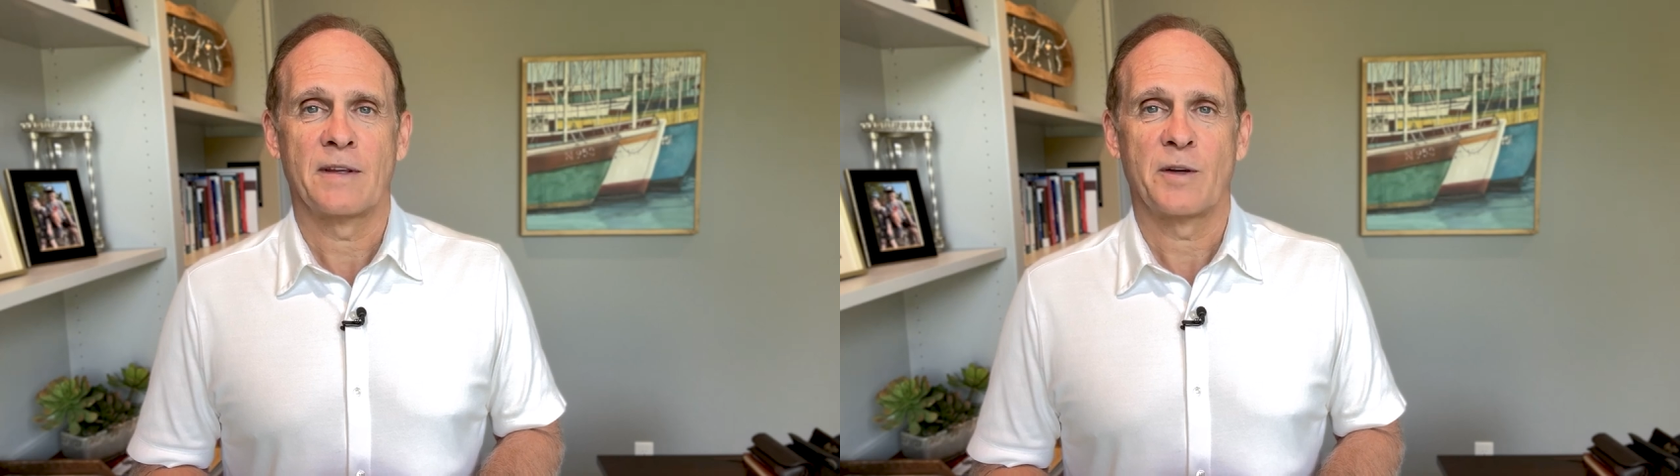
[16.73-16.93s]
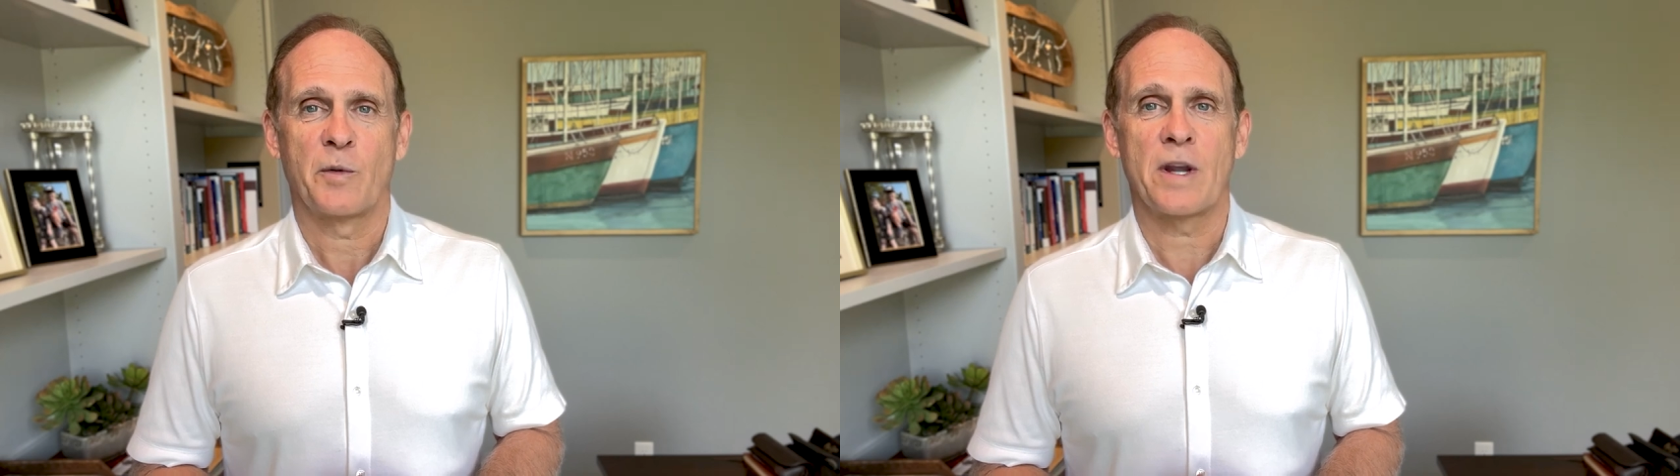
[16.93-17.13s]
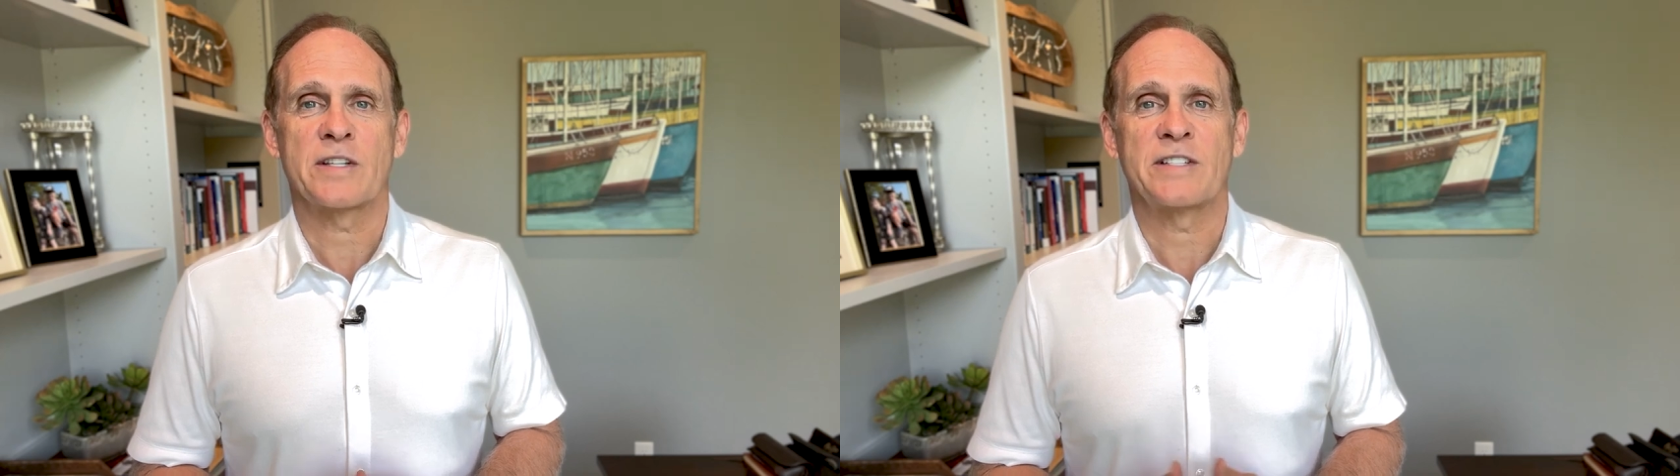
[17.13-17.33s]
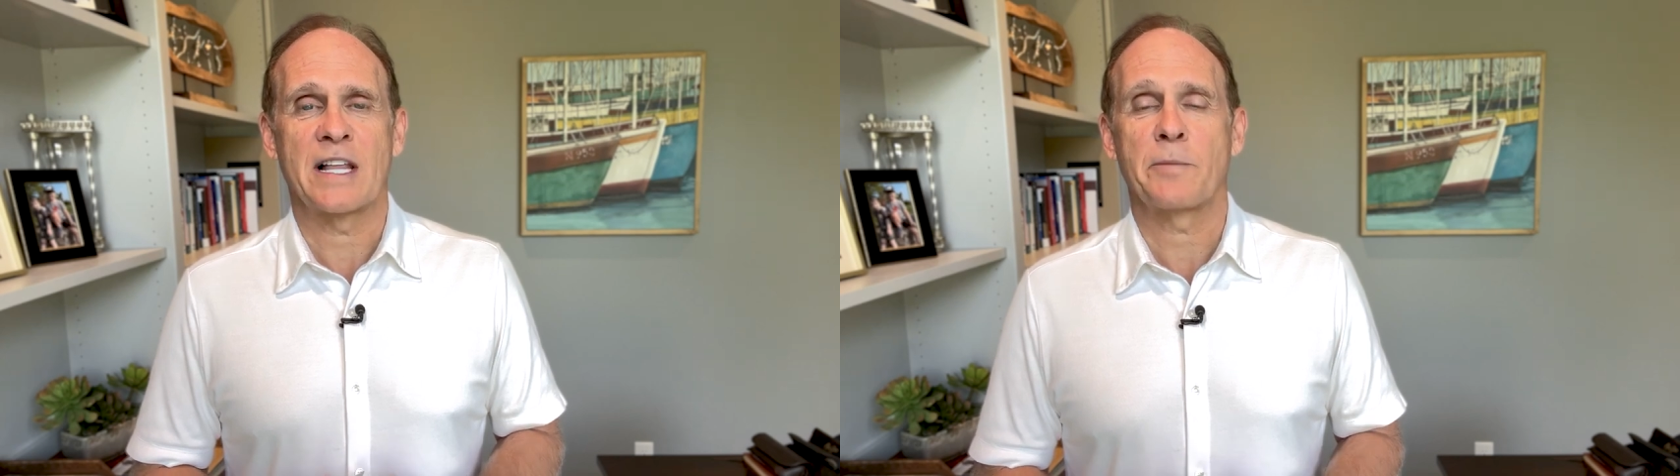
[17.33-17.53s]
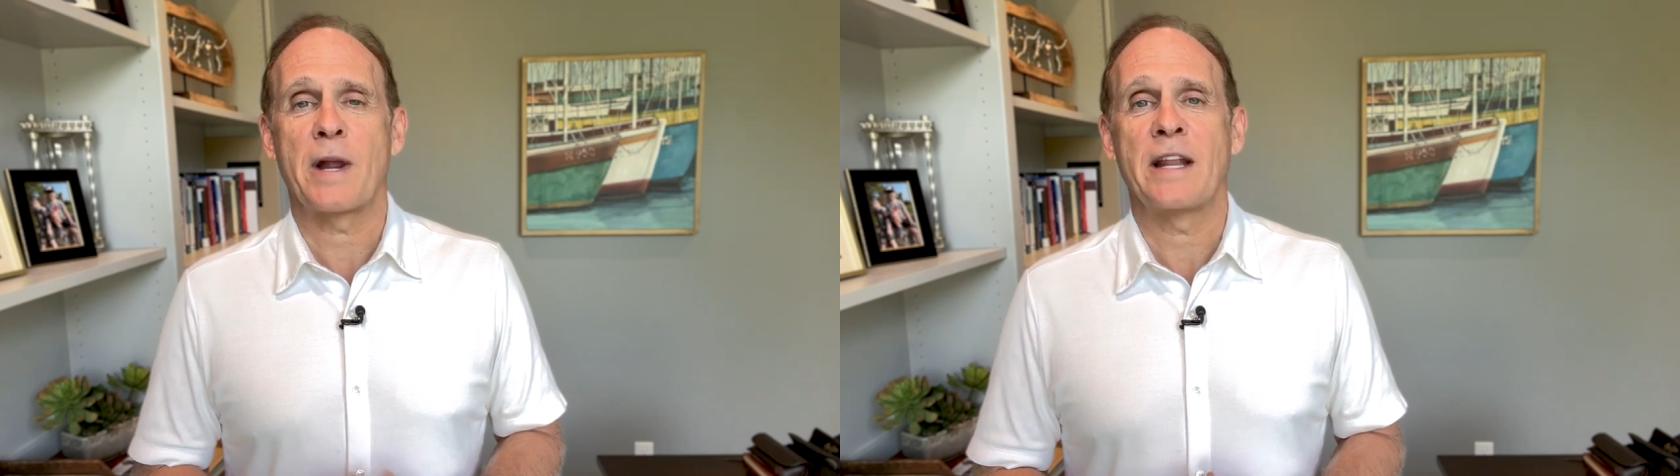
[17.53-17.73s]
We are
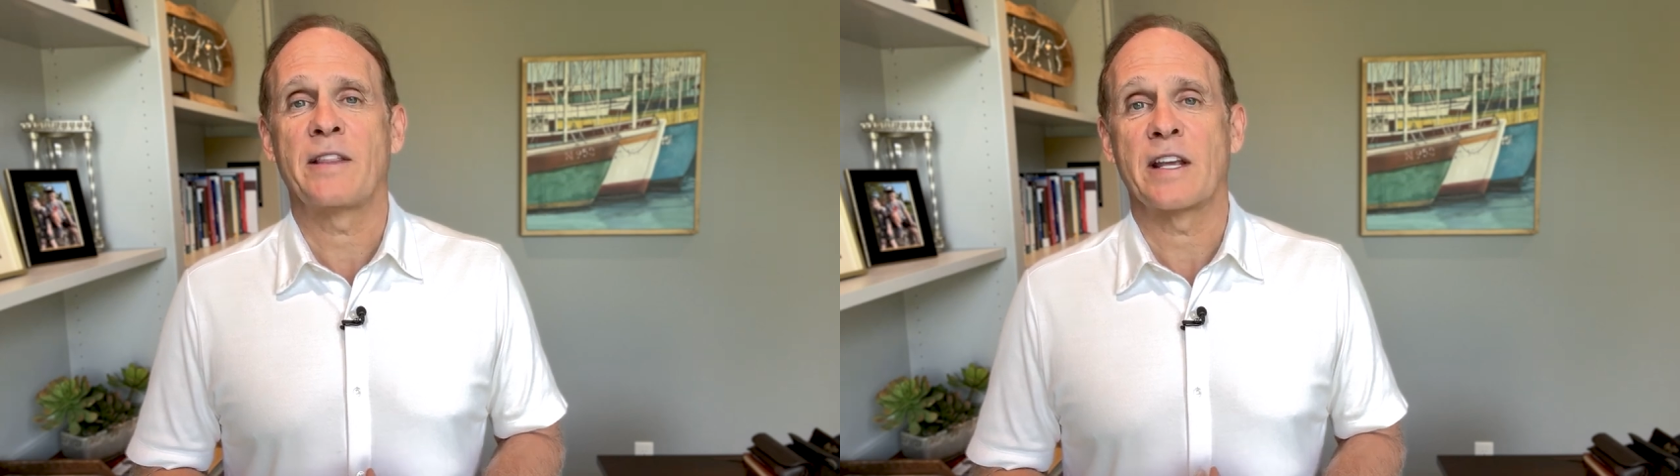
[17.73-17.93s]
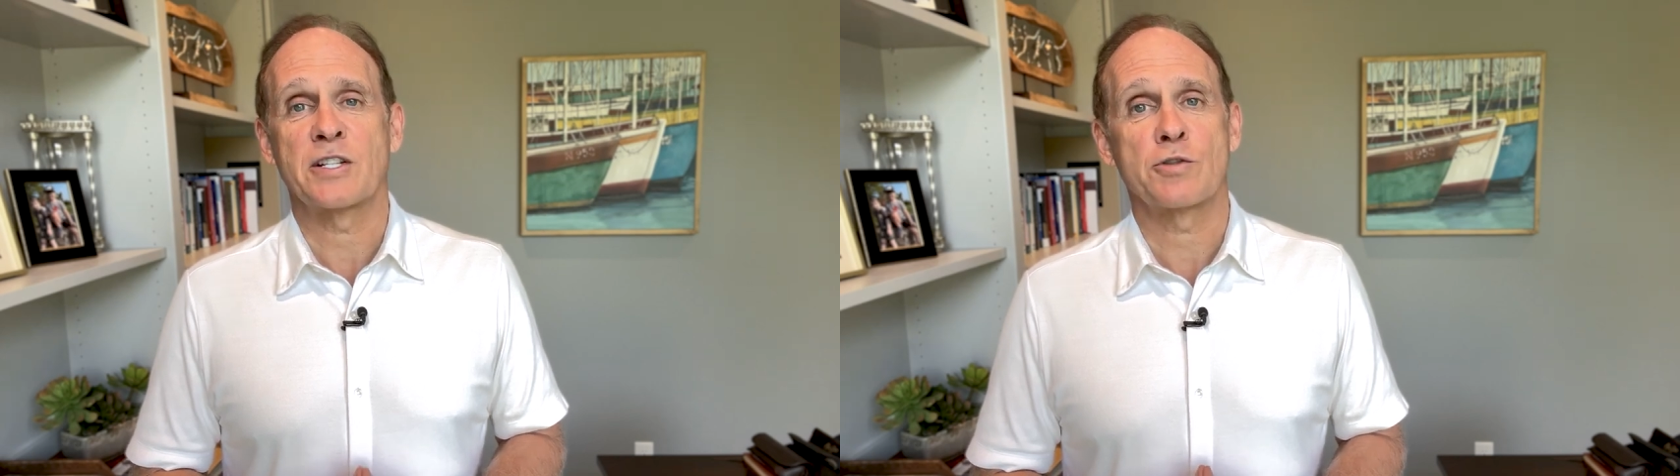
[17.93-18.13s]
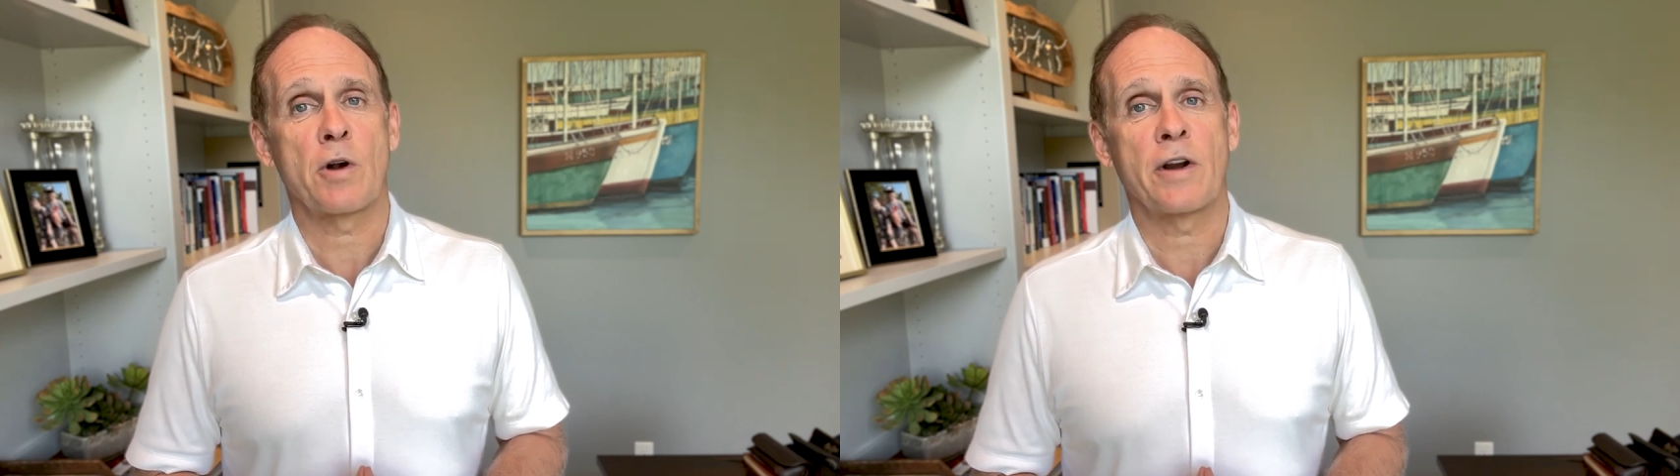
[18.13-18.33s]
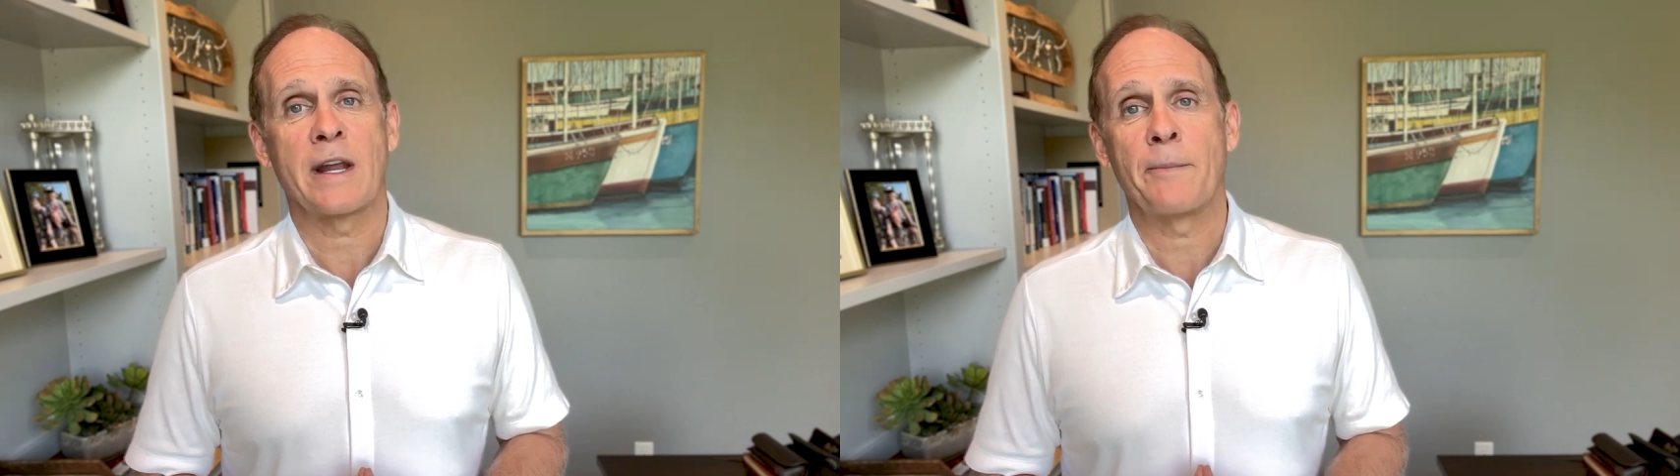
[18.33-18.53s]
celebrating the extraordinary